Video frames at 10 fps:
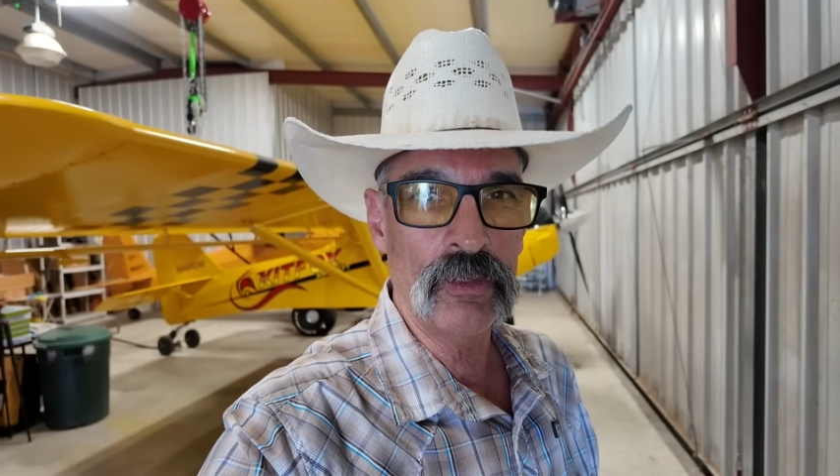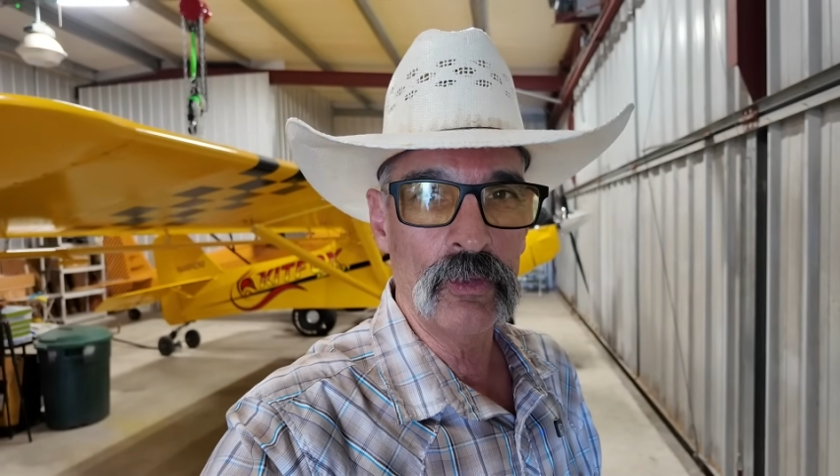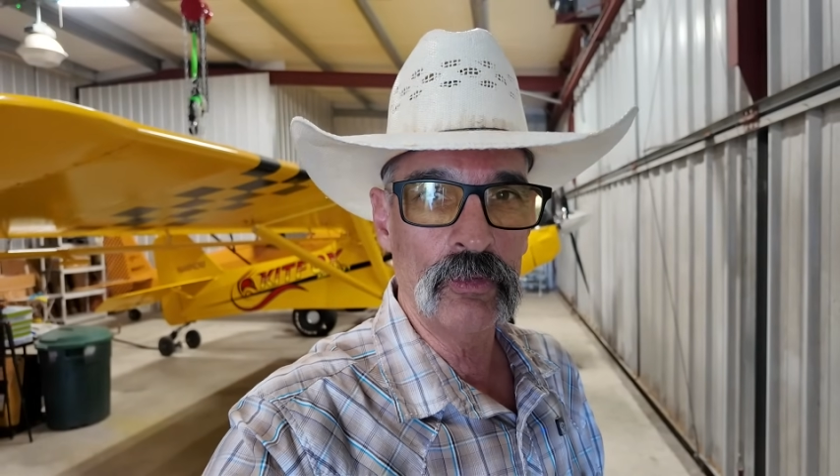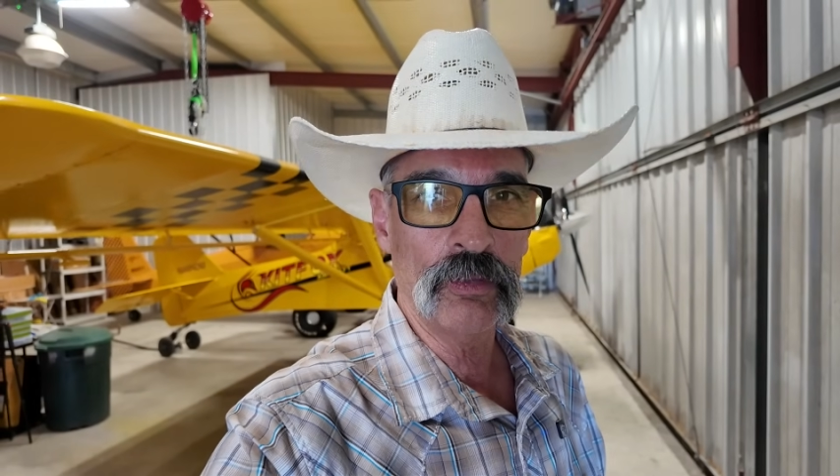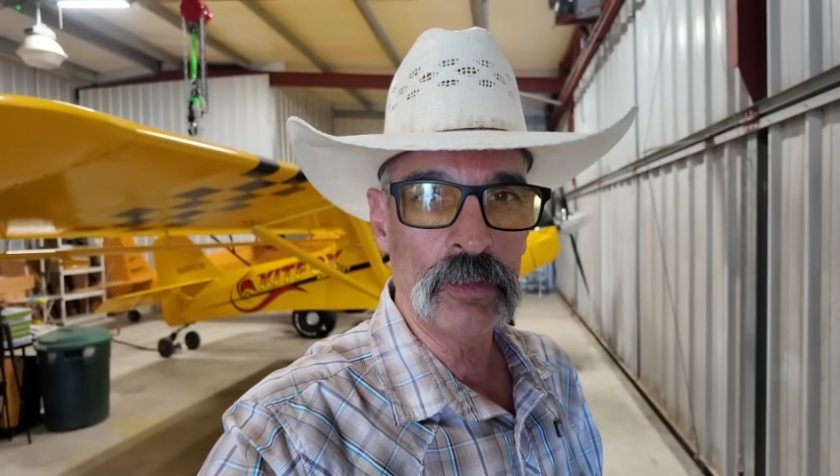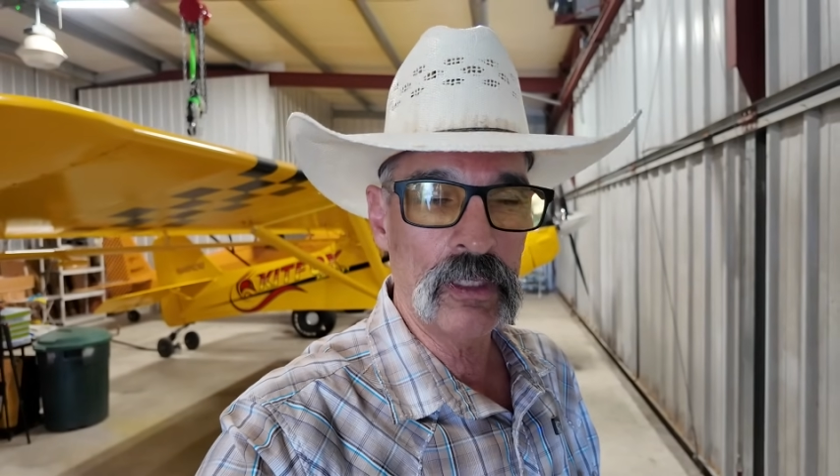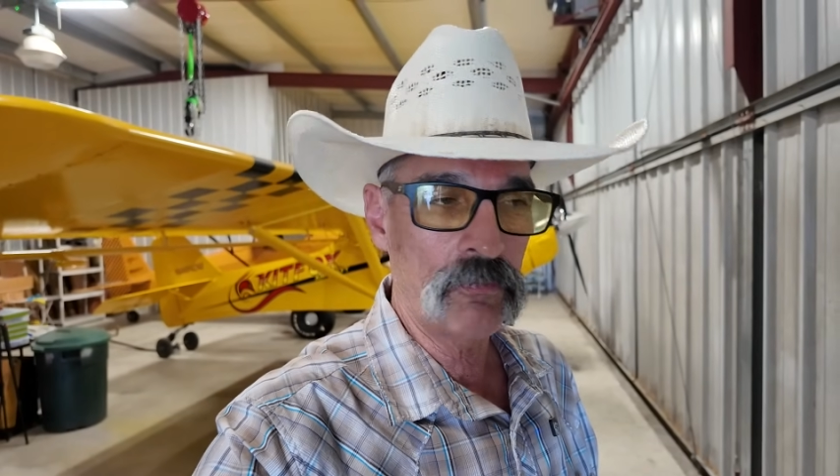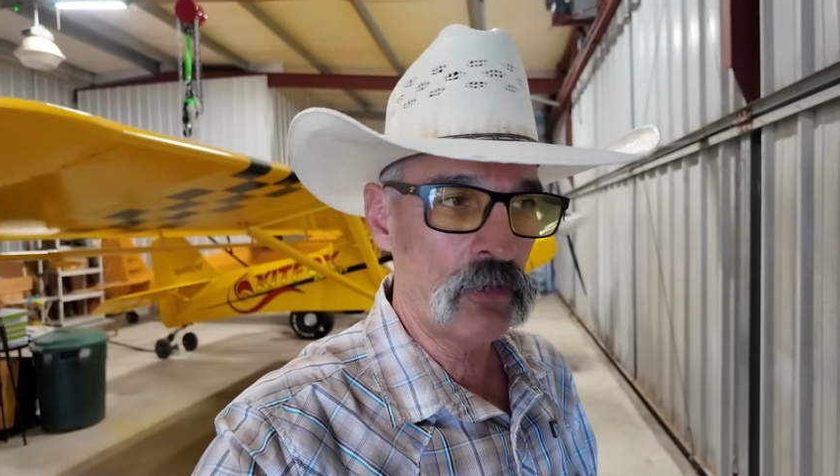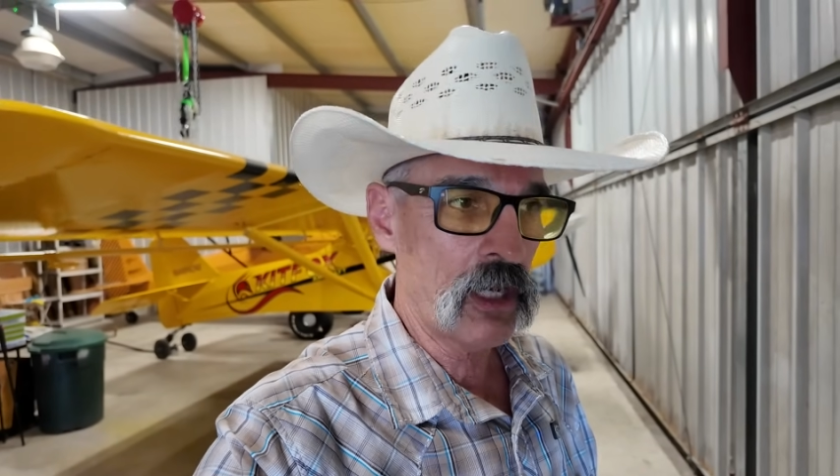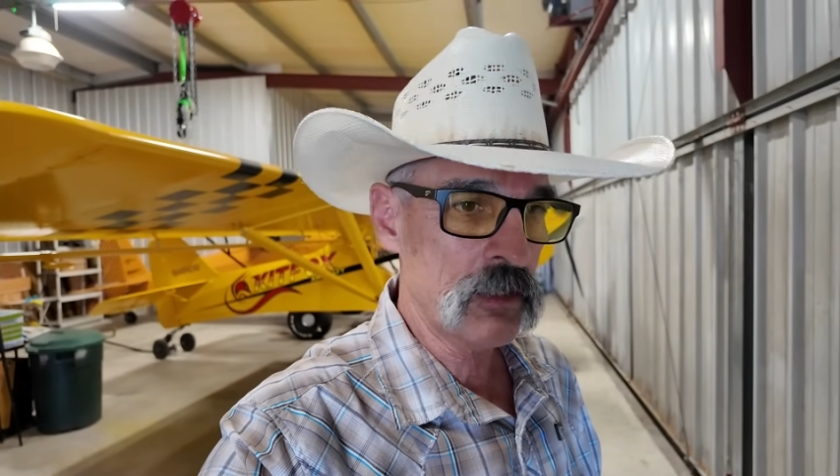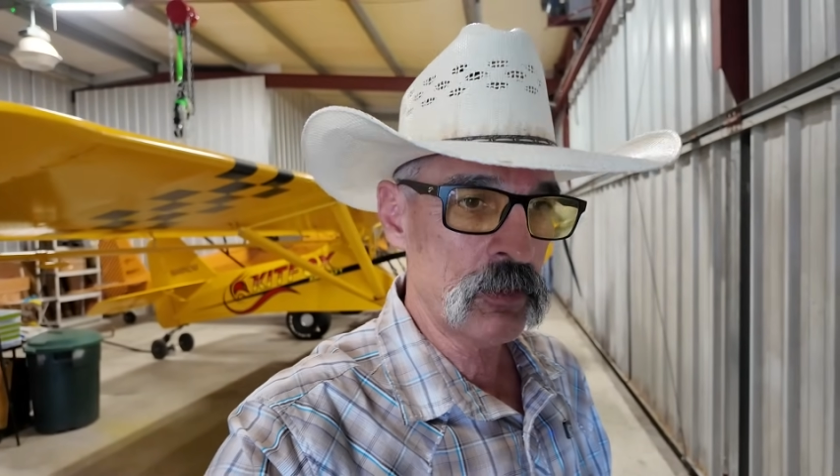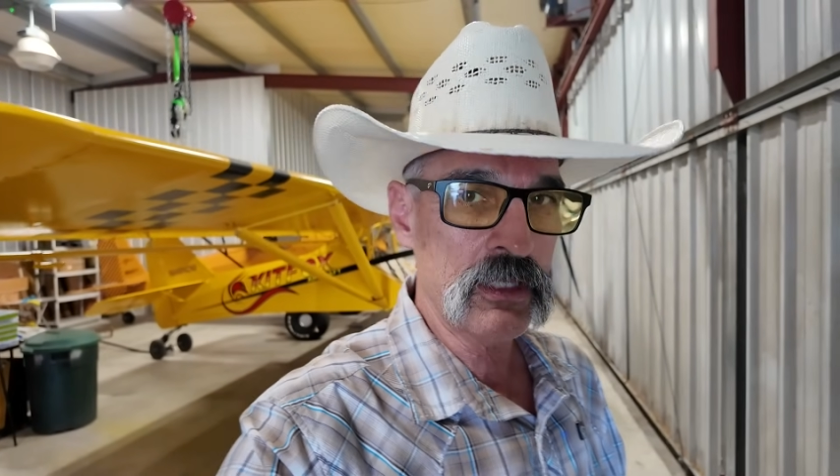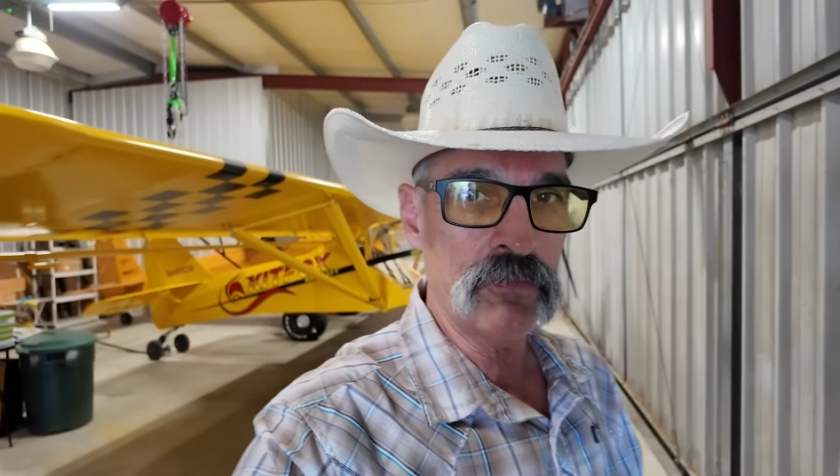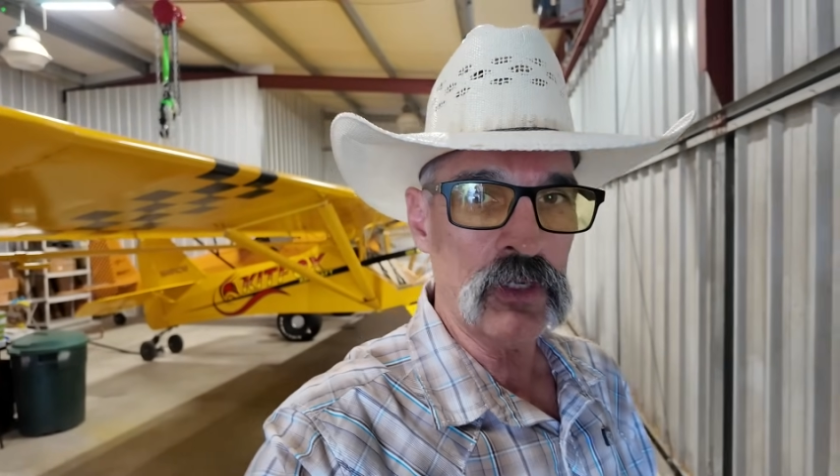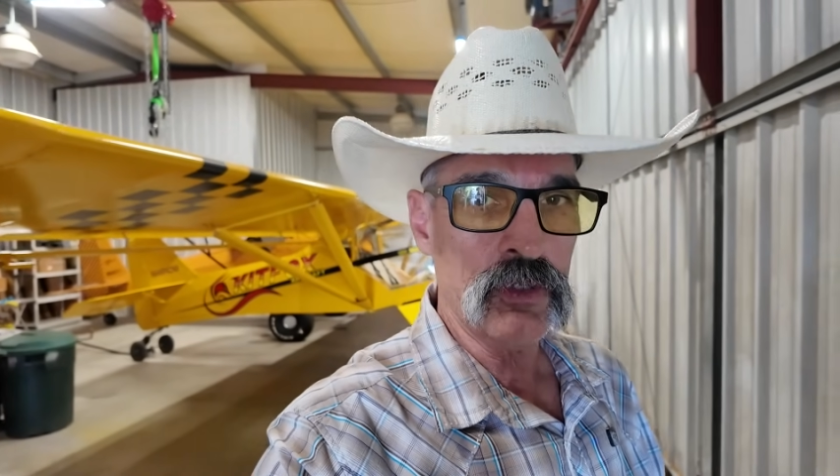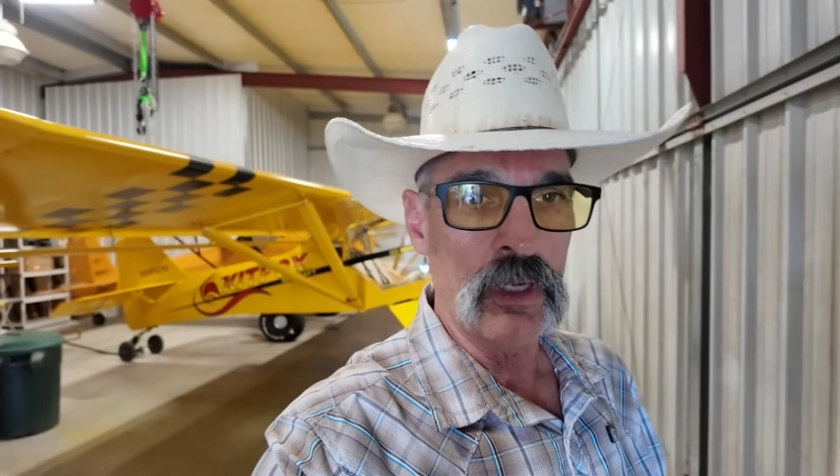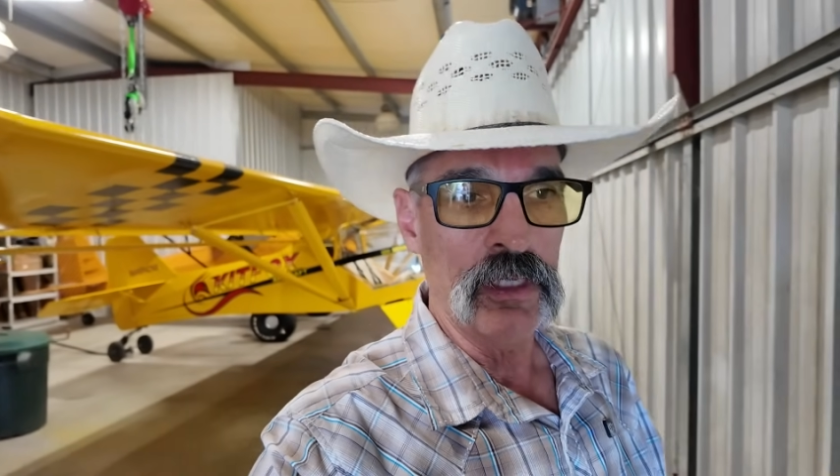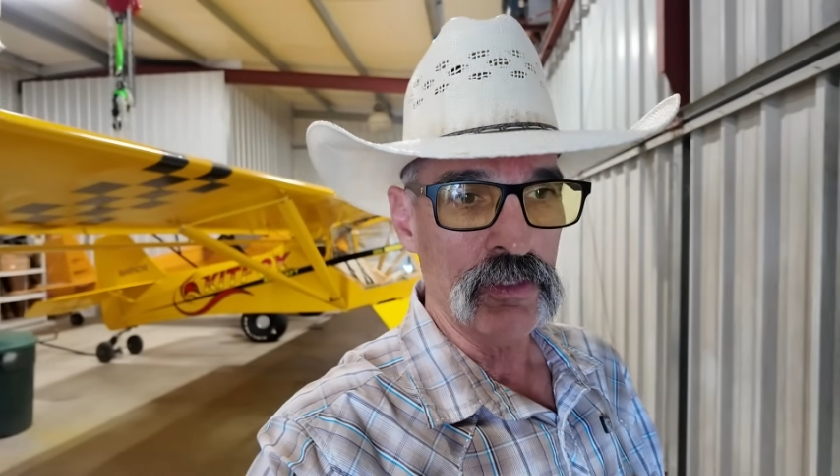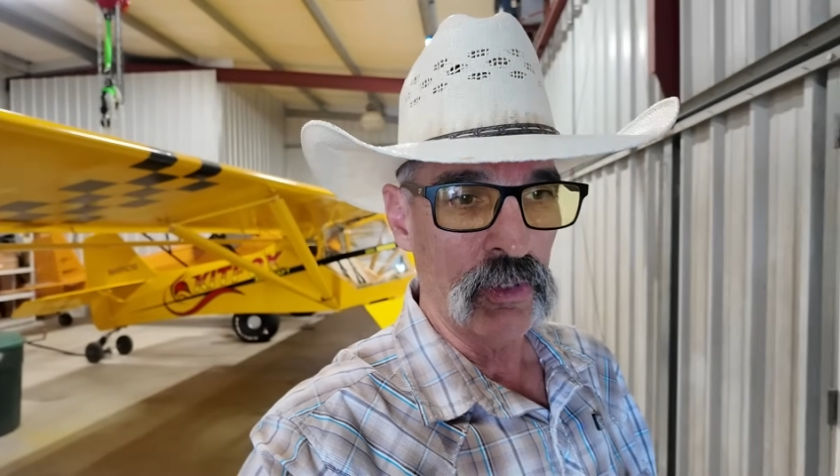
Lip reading: do some Kit Fox specific training,